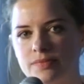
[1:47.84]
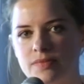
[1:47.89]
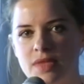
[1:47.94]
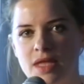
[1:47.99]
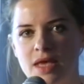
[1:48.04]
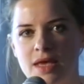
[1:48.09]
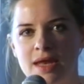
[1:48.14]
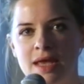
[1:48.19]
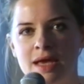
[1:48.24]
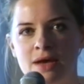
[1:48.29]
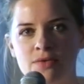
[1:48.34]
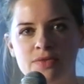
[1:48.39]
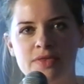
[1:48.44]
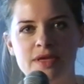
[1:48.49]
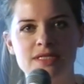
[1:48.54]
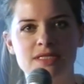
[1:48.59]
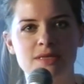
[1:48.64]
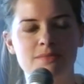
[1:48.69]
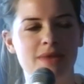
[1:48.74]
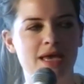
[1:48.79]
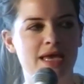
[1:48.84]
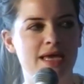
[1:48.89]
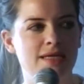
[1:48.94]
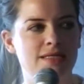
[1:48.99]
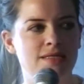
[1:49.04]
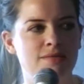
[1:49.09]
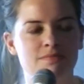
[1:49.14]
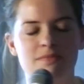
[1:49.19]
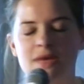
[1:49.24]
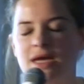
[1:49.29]
And how things are
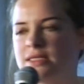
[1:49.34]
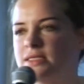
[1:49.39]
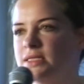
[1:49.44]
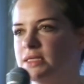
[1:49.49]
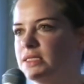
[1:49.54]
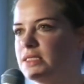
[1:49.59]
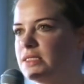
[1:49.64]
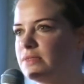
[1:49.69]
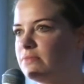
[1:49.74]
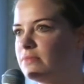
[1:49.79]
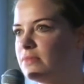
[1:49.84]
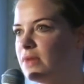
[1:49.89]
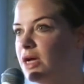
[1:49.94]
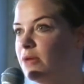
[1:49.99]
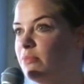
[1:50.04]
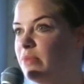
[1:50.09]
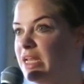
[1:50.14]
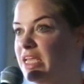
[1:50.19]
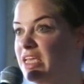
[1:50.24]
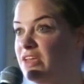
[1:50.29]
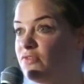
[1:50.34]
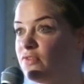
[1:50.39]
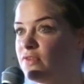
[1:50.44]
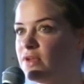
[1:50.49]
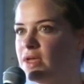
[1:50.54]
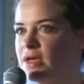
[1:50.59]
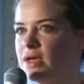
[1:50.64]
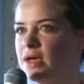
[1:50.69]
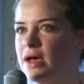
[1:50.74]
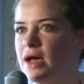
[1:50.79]
made matters, I believe.
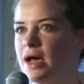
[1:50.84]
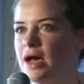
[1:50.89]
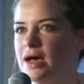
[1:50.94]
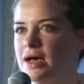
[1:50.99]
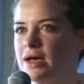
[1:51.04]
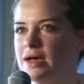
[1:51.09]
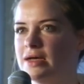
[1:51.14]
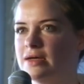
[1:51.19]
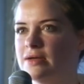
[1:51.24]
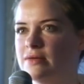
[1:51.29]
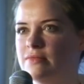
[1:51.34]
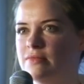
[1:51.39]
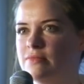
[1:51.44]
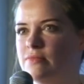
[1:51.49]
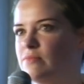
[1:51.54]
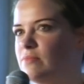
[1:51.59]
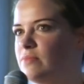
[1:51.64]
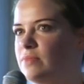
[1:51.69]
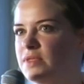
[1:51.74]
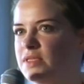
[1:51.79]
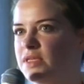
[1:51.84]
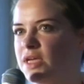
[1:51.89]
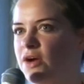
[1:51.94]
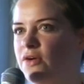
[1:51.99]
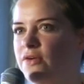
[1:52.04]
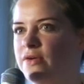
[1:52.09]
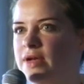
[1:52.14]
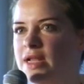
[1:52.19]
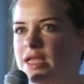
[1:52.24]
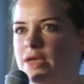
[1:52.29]

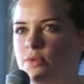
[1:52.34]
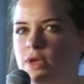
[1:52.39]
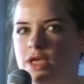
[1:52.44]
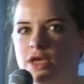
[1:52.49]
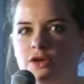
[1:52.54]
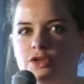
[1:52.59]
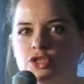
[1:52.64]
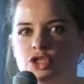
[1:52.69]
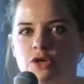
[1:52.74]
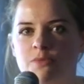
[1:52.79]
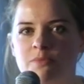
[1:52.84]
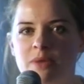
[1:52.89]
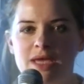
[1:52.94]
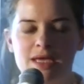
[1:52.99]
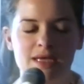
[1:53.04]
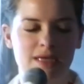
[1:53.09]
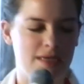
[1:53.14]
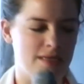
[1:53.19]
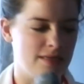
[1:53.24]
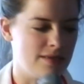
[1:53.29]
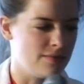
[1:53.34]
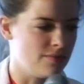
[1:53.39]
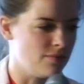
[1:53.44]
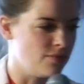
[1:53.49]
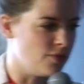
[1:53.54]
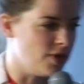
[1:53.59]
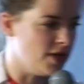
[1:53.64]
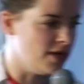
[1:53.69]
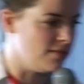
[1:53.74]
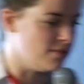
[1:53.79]
Currently, we go shopping and
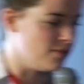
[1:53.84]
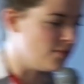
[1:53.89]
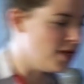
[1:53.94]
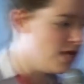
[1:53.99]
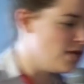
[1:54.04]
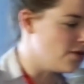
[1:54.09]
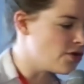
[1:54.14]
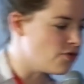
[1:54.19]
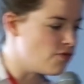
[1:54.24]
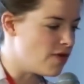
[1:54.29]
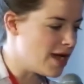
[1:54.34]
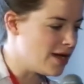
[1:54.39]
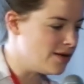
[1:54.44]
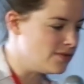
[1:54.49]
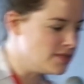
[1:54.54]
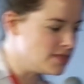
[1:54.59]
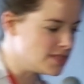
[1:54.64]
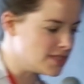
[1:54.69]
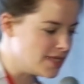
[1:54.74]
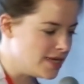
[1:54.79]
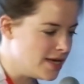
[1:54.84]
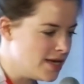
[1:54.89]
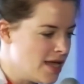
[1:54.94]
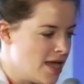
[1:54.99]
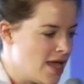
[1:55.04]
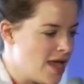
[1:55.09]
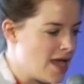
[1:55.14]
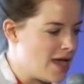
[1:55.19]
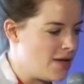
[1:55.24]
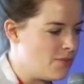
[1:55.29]
we look around and
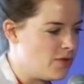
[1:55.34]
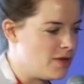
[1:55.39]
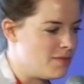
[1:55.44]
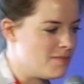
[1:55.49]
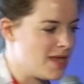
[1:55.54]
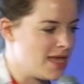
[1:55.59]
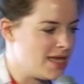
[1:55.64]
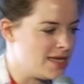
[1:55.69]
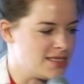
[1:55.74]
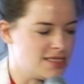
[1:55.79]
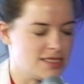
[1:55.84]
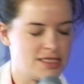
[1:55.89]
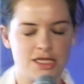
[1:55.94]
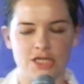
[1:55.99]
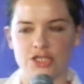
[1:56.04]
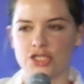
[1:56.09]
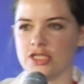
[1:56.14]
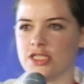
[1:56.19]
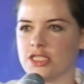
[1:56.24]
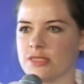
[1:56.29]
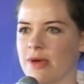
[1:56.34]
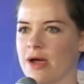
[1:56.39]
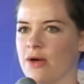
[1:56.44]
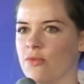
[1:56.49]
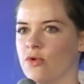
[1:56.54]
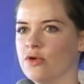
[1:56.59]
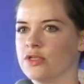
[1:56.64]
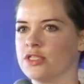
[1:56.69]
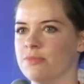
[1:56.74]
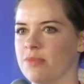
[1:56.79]
we make decisions about
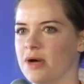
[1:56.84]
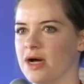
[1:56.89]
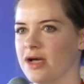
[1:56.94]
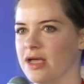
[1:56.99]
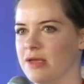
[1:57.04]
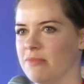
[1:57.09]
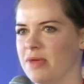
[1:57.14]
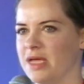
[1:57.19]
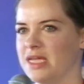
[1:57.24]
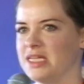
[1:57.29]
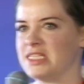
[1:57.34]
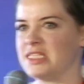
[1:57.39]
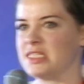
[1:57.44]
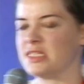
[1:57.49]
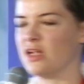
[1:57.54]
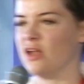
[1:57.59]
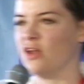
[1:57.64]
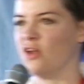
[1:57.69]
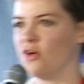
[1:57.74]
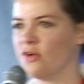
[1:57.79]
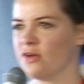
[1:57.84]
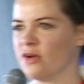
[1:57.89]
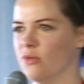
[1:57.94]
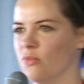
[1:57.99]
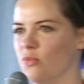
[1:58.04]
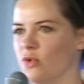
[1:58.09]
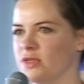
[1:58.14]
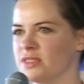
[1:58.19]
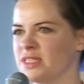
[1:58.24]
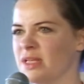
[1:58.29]
what to buy based a lot on
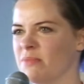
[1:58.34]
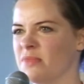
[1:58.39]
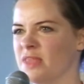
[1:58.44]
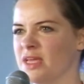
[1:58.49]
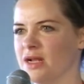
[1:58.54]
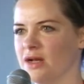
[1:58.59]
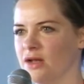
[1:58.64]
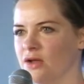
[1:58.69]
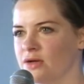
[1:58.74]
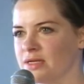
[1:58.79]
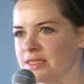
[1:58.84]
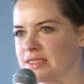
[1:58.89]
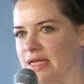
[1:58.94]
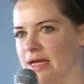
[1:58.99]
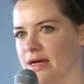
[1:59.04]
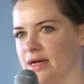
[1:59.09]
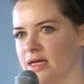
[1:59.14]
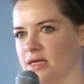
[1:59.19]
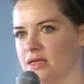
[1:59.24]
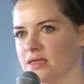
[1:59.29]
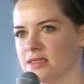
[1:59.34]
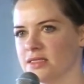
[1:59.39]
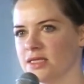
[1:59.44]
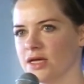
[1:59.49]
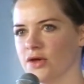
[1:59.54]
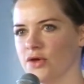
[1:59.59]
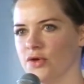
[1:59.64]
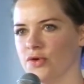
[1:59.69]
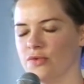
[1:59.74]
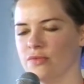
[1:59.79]
what something looks like.
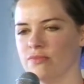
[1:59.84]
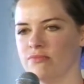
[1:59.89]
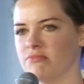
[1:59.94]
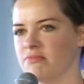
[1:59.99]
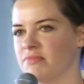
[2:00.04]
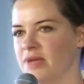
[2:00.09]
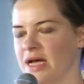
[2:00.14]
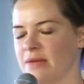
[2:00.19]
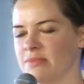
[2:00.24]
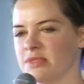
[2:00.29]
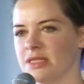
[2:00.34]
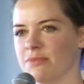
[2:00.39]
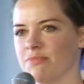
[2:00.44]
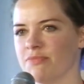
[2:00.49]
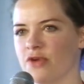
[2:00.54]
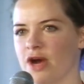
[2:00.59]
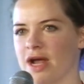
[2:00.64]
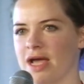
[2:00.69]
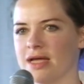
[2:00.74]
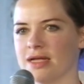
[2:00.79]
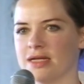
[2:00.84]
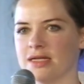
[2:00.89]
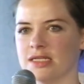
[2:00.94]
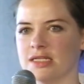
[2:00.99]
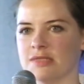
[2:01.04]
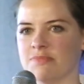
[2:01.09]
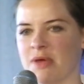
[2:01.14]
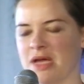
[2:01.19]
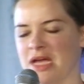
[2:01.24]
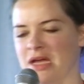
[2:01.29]
So perhaps the
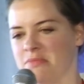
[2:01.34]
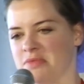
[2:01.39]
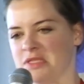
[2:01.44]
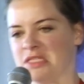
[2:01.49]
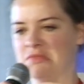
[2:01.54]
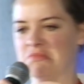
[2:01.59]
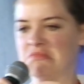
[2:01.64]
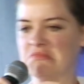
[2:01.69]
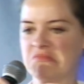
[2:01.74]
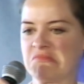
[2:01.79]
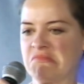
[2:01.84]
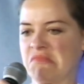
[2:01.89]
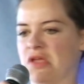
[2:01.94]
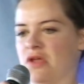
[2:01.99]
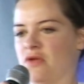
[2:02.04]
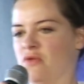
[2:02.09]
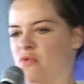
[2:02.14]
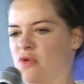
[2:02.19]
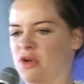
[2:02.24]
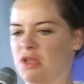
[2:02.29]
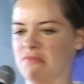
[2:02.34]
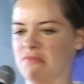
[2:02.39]
brand, perhaps what it